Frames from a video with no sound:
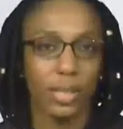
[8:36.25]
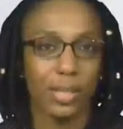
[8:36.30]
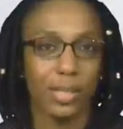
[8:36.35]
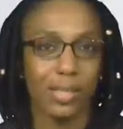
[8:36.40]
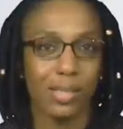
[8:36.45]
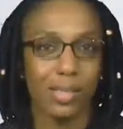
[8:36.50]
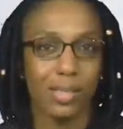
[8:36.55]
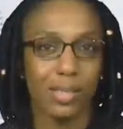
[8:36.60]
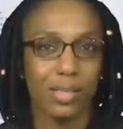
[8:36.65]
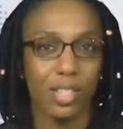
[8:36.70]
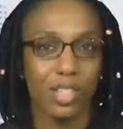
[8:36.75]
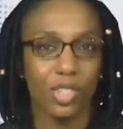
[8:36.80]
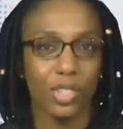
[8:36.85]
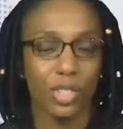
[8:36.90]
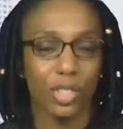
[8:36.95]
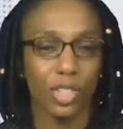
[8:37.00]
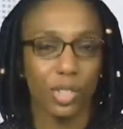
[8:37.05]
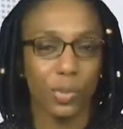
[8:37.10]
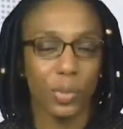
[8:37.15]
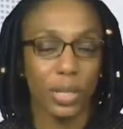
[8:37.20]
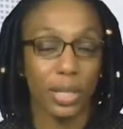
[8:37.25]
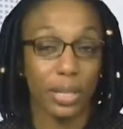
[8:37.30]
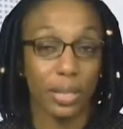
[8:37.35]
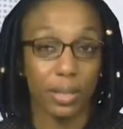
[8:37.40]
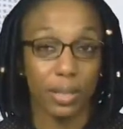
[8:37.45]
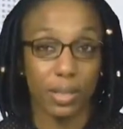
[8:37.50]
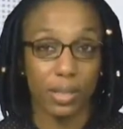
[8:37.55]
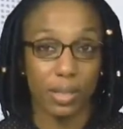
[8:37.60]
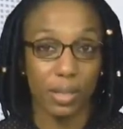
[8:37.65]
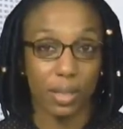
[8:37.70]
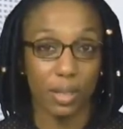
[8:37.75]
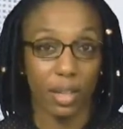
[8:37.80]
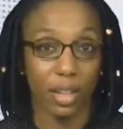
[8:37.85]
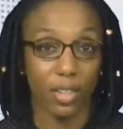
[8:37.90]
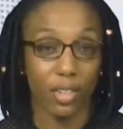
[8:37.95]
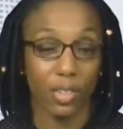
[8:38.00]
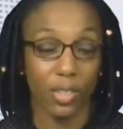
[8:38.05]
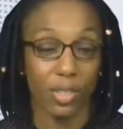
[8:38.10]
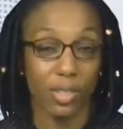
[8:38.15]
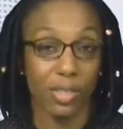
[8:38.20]
this decision to begin
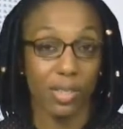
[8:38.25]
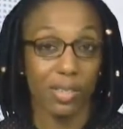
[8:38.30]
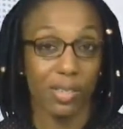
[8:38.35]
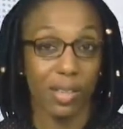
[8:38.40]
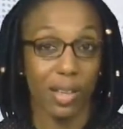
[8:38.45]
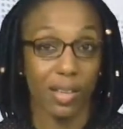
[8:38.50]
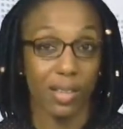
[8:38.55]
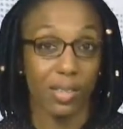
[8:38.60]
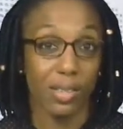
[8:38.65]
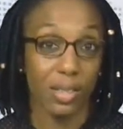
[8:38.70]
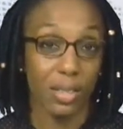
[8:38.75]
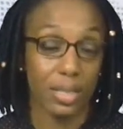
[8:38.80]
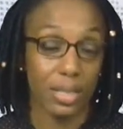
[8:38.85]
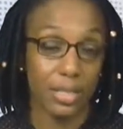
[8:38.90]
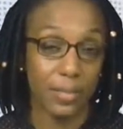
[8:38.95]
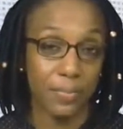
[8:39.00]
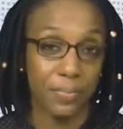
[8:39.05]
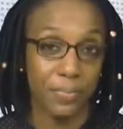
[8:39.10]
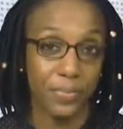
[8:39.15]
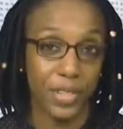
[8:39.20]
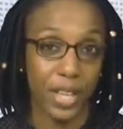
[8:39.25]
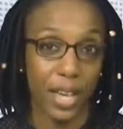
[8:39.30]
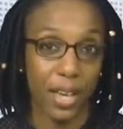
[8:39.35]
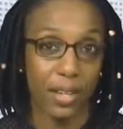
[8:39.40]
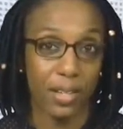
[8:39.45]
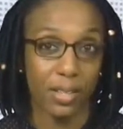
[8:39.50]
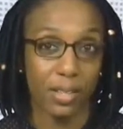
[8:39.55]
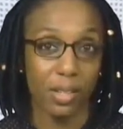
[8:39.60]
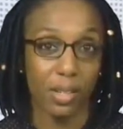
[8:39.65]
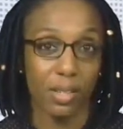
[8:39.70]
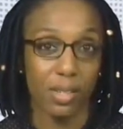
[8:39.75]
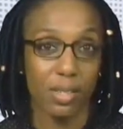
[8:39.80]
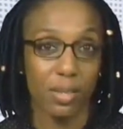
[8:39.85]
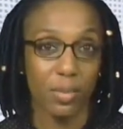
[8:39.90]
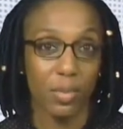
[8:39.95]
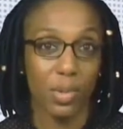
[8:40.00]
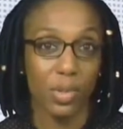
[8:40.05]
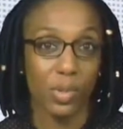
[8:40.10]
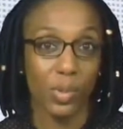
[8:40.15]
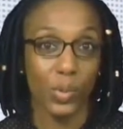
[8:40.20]
disconnections is not sudden, and
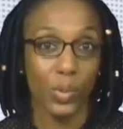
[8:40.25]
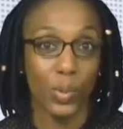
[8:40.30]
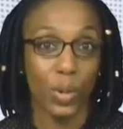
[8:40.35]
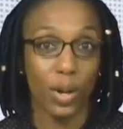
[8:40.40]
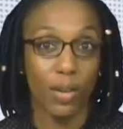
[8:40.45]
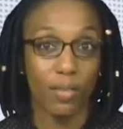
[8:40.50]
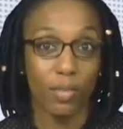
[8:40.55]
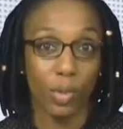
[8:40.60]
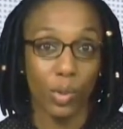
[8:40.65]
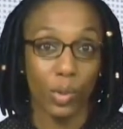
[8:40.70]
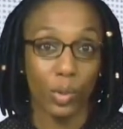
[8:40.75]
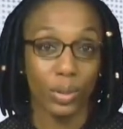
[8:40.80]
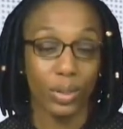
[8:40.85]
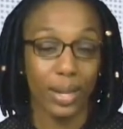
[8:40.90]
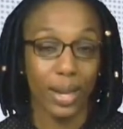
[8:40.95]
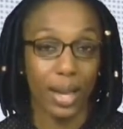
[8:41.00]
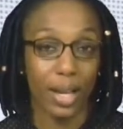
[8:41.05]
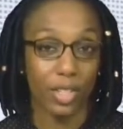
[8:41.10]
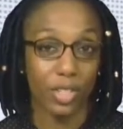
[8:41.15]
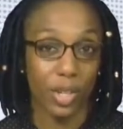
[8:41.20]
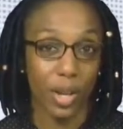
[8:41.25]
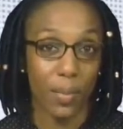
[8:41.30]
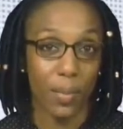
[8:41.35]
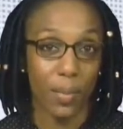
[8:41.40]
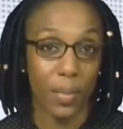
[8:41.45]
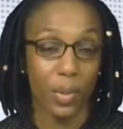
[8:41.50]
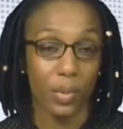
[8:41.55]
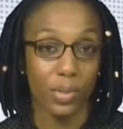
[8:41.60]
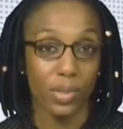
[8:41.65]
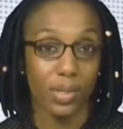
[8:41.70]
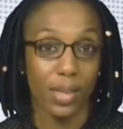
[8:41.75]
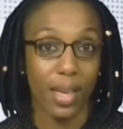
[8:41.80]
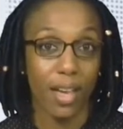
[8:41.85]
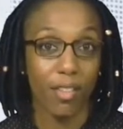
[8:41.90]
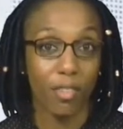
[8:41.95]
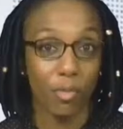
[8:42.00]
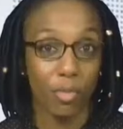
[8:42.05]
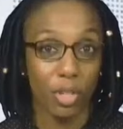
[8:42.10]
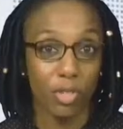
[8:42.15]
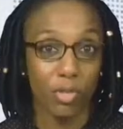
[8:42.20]
customers who have owed large amounts
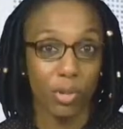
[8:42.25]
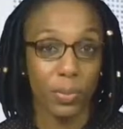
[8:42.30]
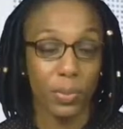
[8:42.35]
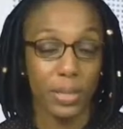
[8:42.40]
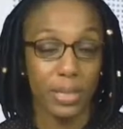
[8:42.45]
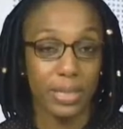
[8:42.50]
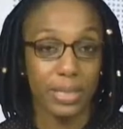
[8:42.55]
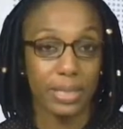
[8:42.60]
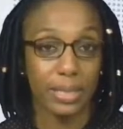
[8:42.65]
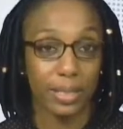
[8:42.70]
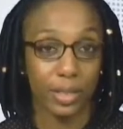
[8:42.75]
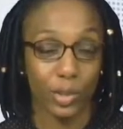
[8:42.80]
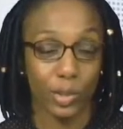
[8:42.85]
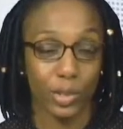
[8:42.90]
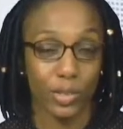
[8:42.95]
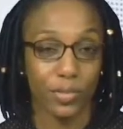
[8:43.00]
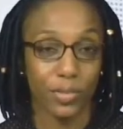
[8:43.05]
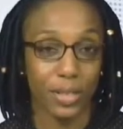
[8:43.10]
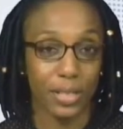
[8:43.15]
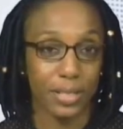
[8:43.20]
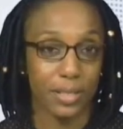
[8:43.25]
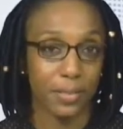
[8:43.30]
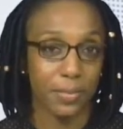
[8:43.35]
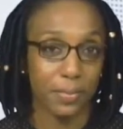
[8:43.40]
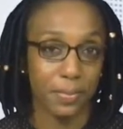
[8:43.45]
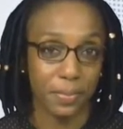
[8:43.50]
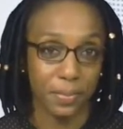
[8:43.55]
have been repeatedly notified.